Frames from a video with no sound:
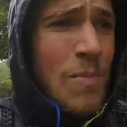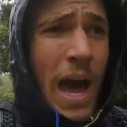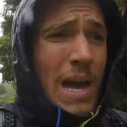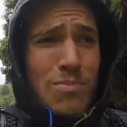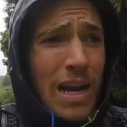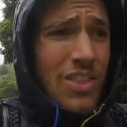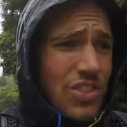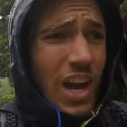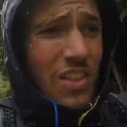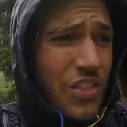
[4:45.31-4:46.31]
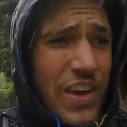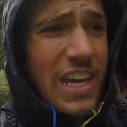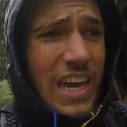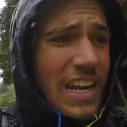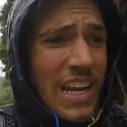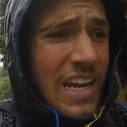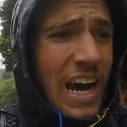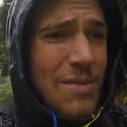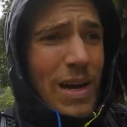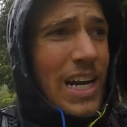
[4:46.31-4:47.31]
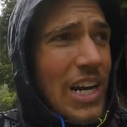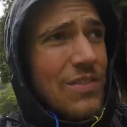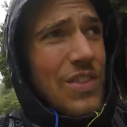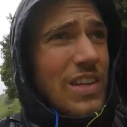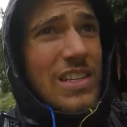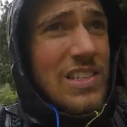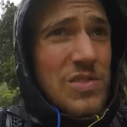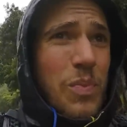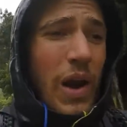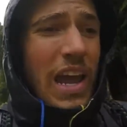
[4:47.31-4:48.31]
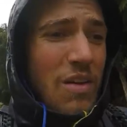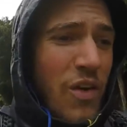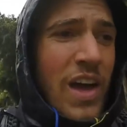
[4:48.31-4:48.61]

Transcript: I might not think it. I might not even think this is brave.